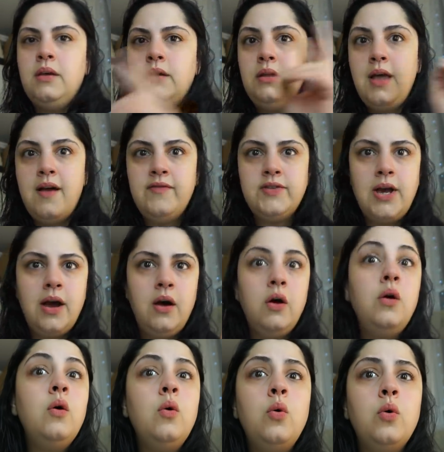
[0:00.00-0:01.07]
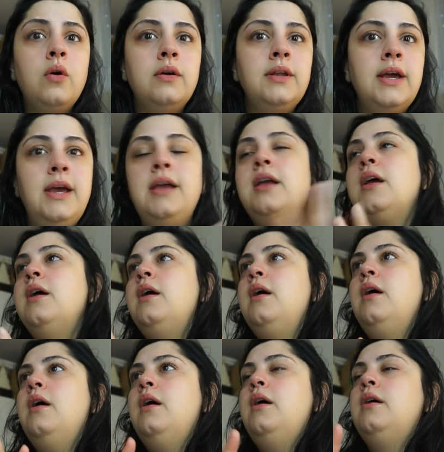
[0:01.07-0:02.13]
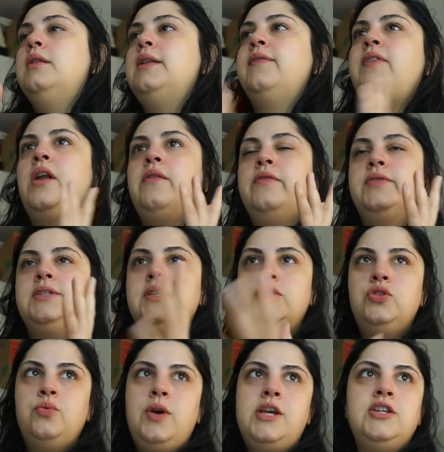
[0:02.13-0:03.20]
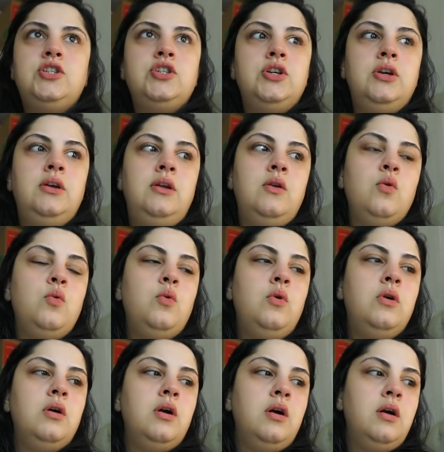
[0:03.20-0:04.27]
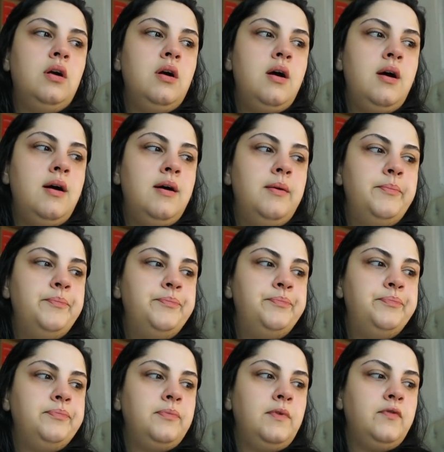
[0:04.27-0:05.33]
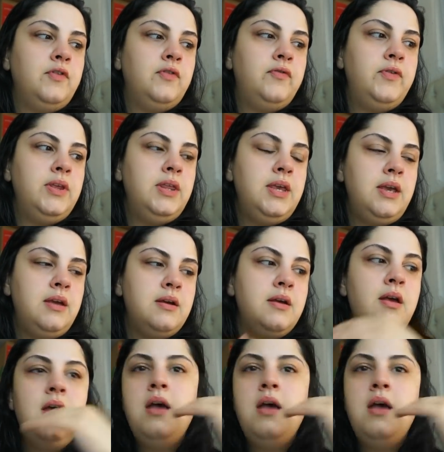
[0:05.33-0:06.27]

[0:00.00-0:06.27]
left out or like left out of a situation or, um, for feeling